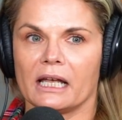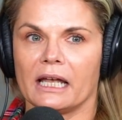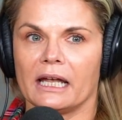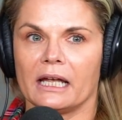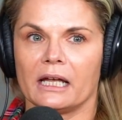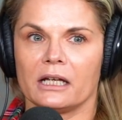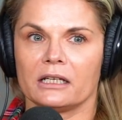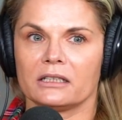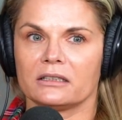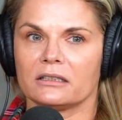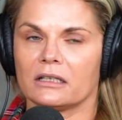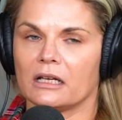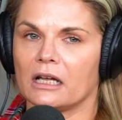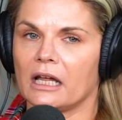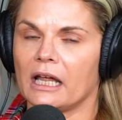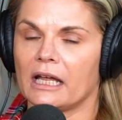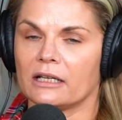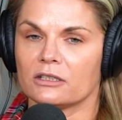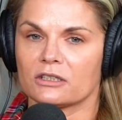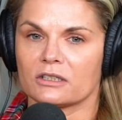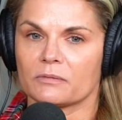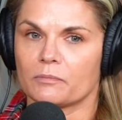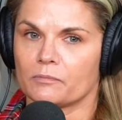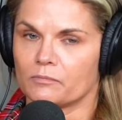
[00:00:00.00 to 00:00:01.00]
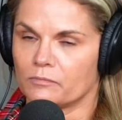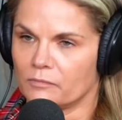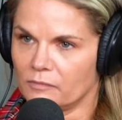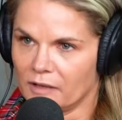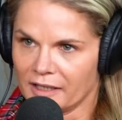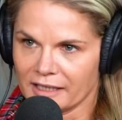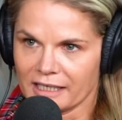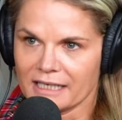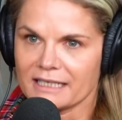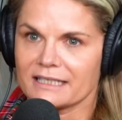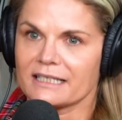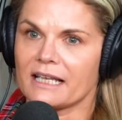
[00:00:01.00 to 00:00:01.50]
And, and
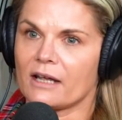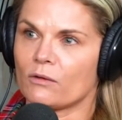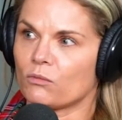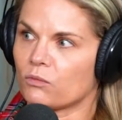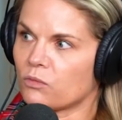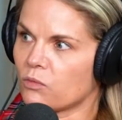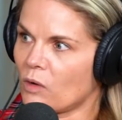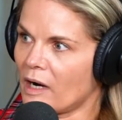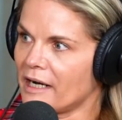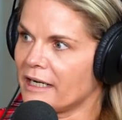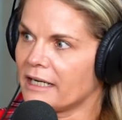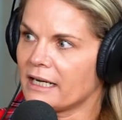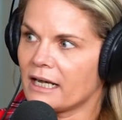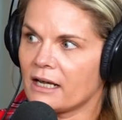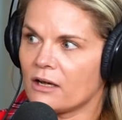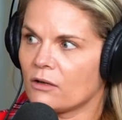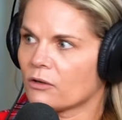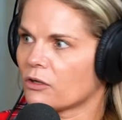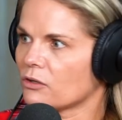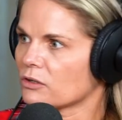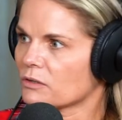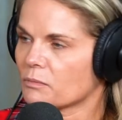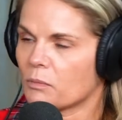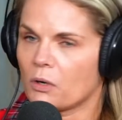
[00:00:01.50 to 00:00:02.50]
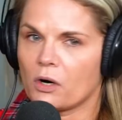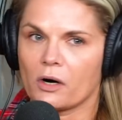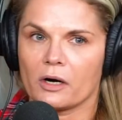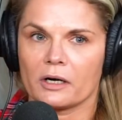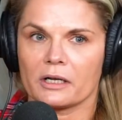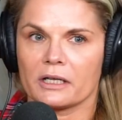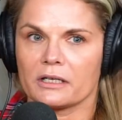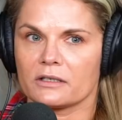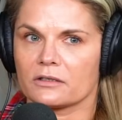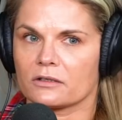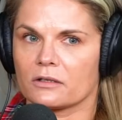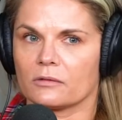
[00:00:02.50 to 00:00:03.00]
like I said, right now there's
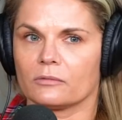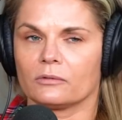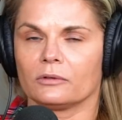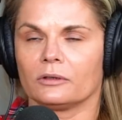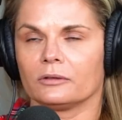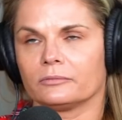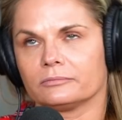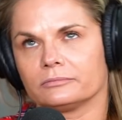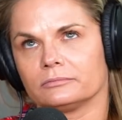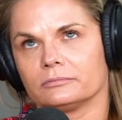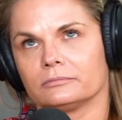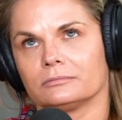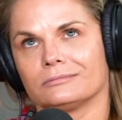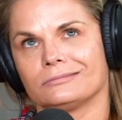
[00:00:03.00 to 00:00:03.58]
parties, that, you know,